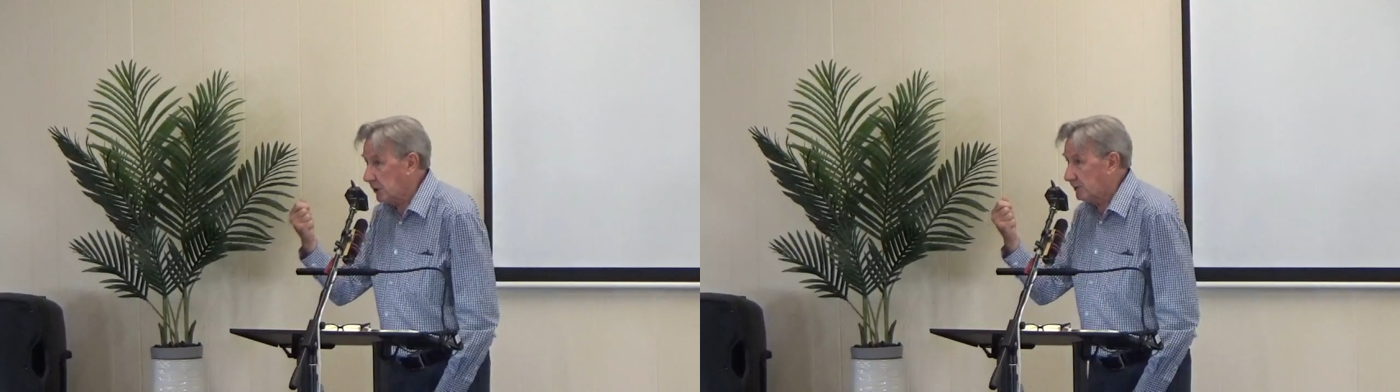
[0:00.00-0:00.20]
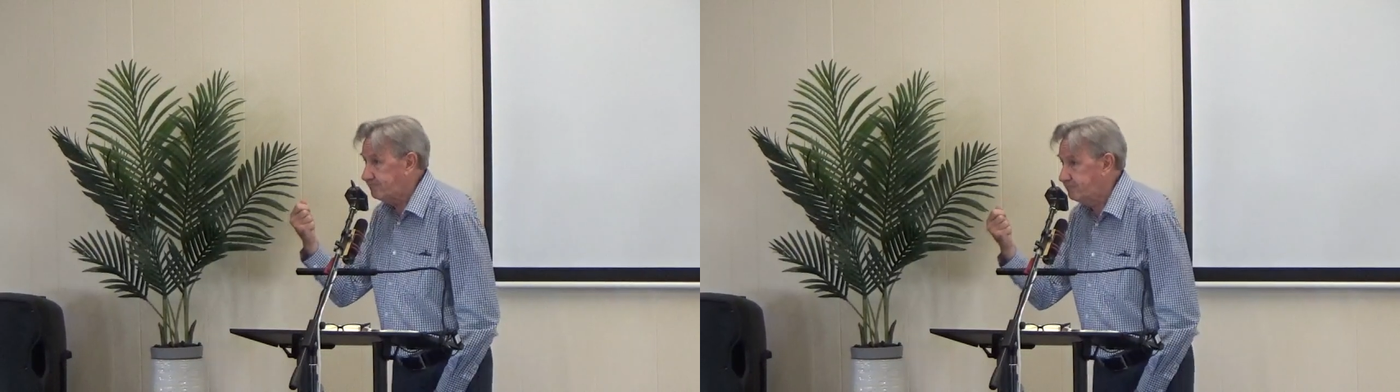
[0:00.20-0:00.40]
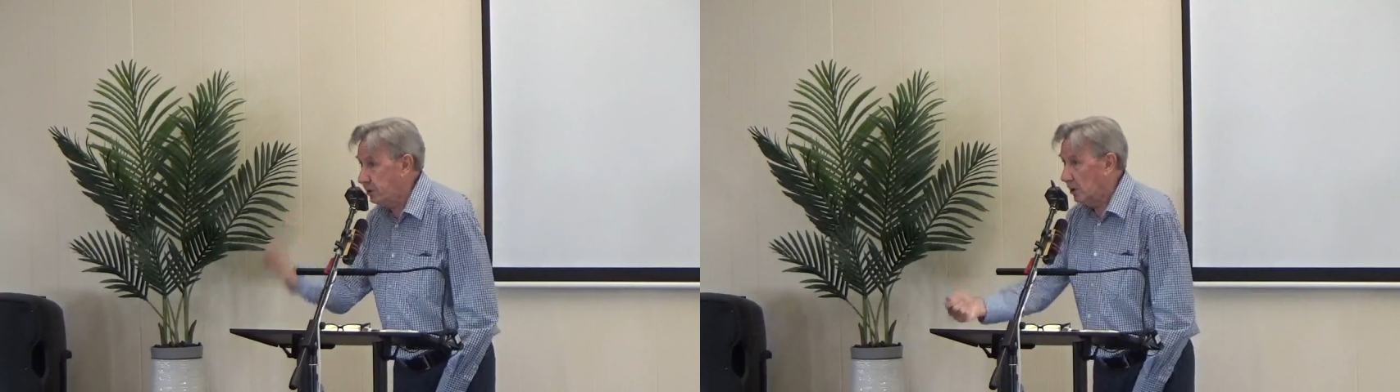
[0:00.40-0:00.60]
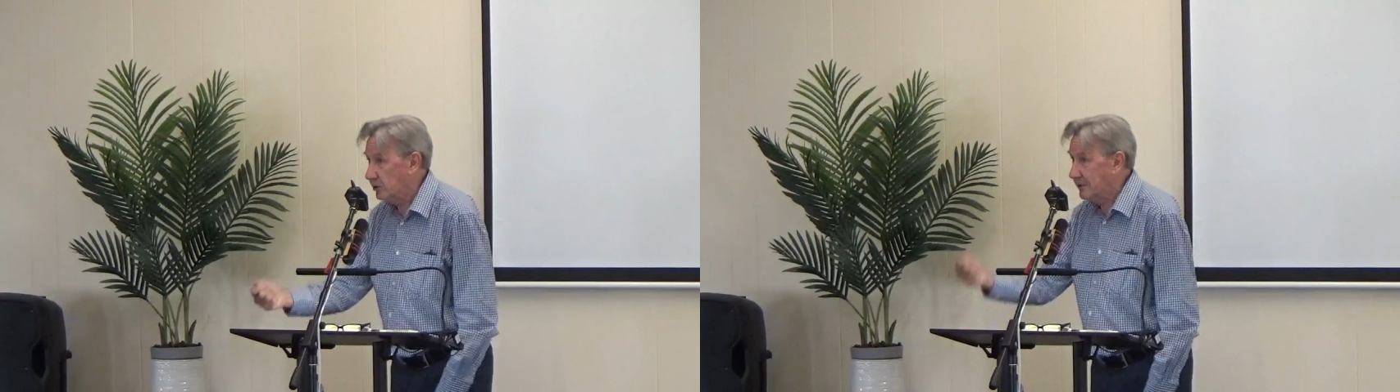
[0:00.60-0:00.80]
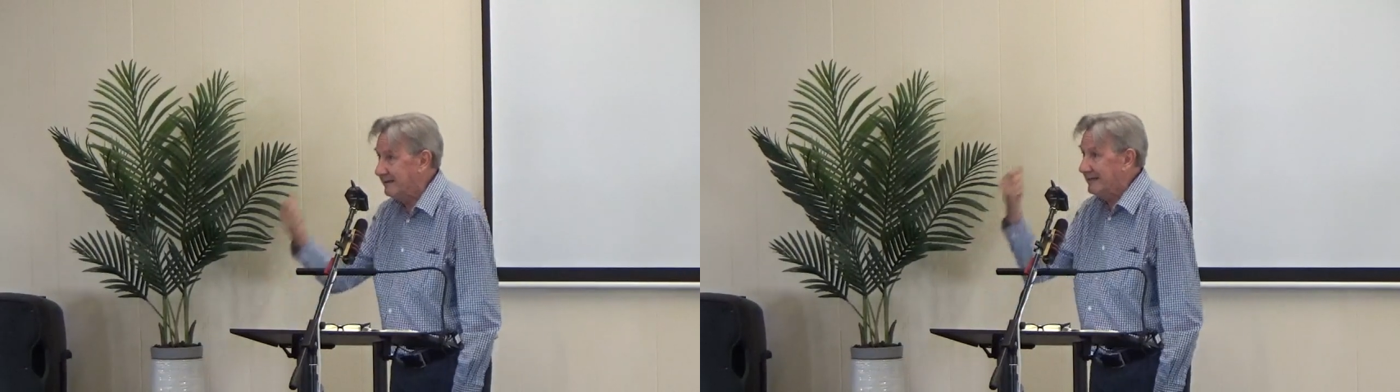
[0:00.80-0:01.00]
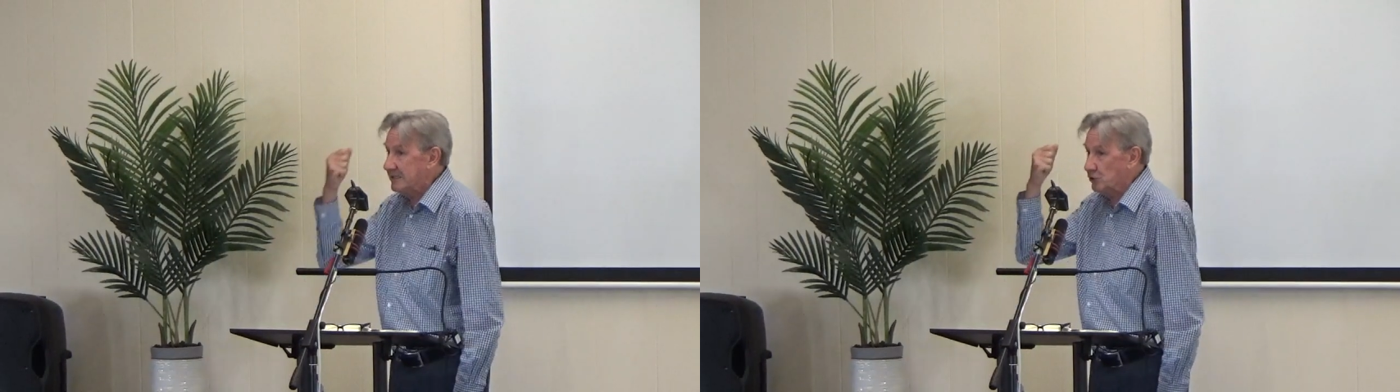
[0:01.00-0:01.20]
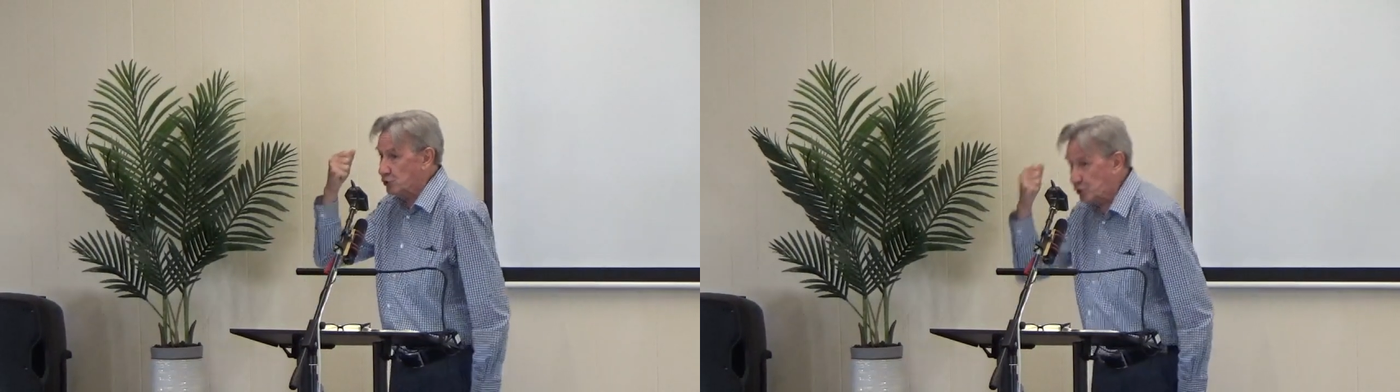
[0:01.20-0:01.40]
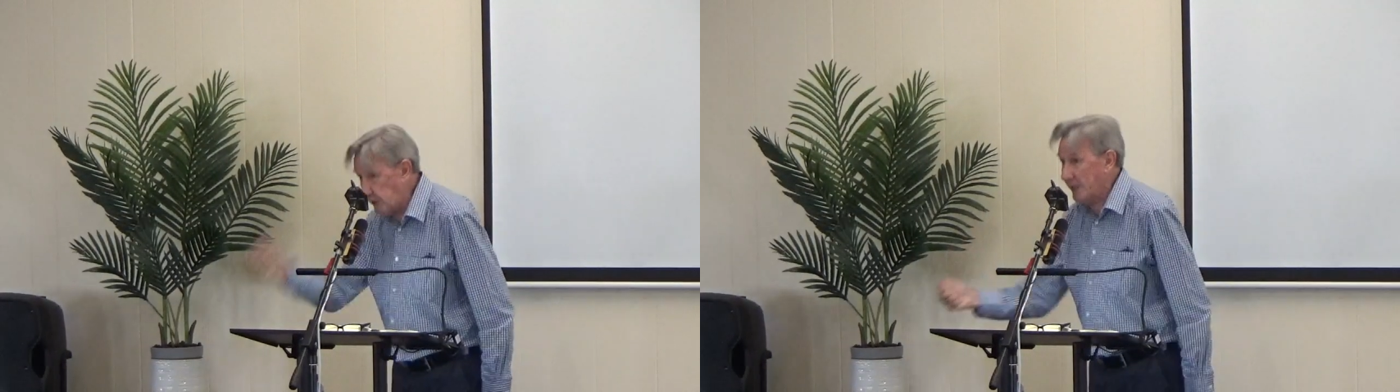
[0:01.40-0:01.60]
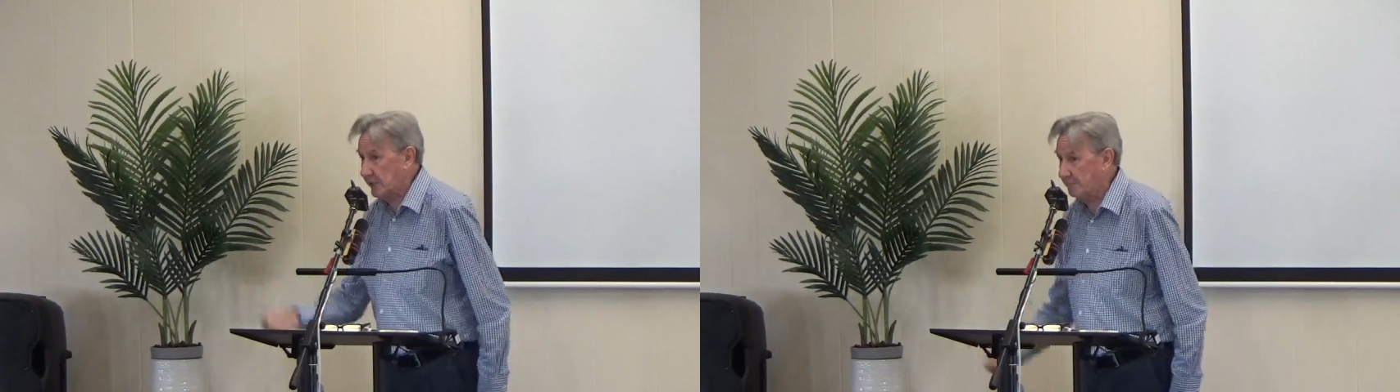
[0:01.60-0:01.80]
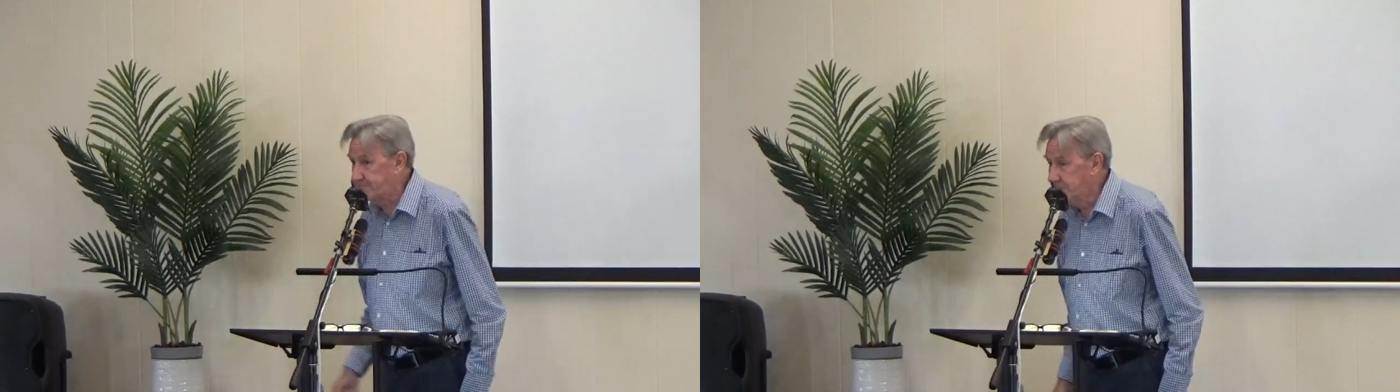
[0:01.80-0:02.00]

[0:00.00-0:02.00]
Your brother Jacob.